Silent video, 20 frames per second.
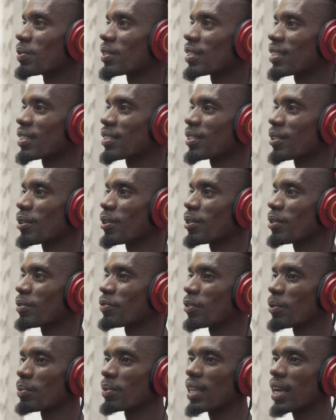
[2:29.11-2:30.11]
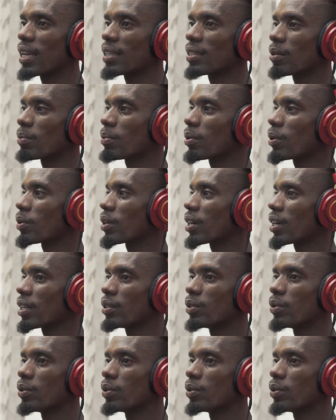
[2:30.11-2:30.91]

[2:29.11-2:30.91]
So from that Daboka